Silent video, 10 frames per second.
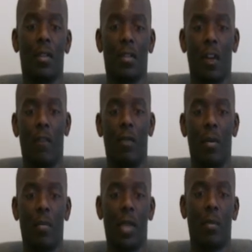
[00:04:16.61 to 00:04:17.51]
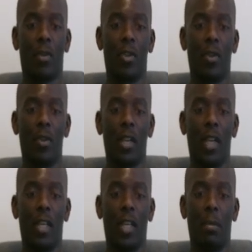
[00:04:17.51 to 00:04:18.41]
software being
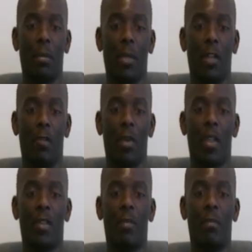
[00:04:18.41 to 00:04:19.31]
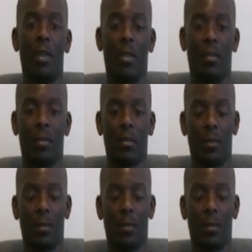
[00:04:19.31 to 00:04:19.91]
procured and implemented rather than built.